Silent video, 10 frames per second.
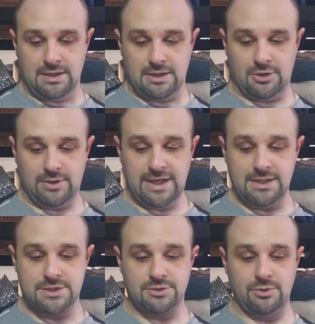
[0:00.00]
All
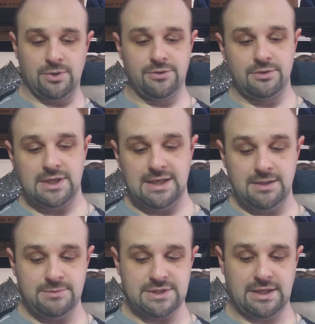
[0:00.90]
right, so we went through the
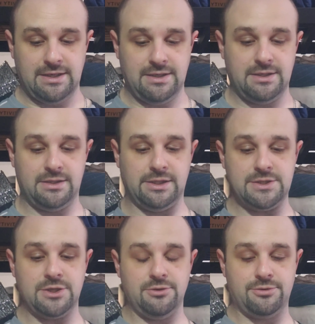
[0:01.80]
games.
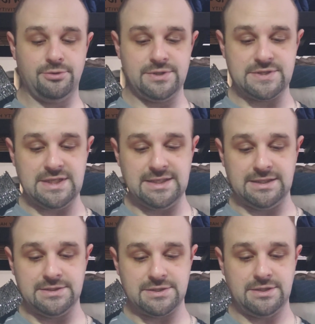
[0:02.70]
Let's go through the
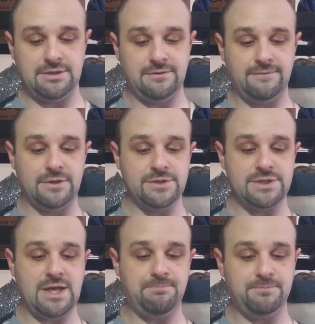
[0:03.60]
seedings.
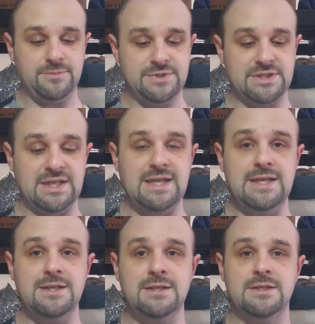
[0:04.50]
First up,
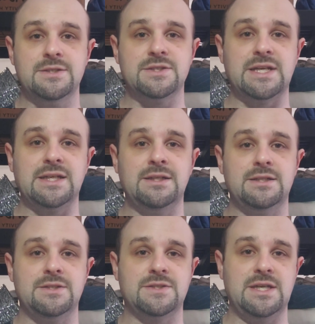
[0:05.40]
Sahid. Second,
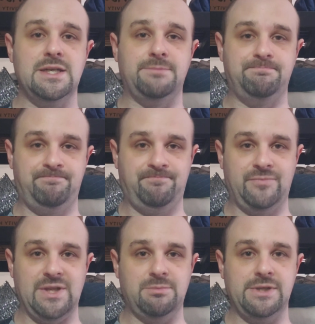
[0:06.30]
Sam.
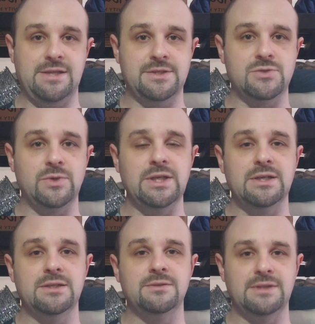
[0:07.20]
They play this
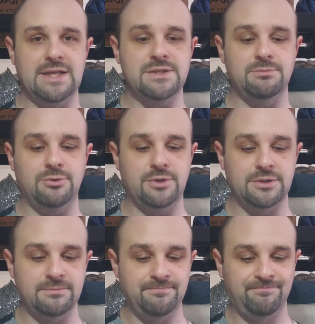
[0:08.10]
week. That's
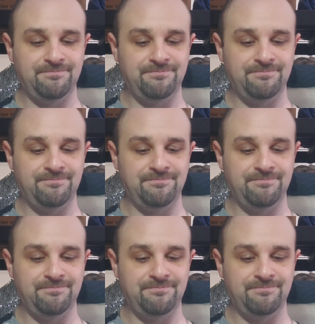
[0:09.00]
important.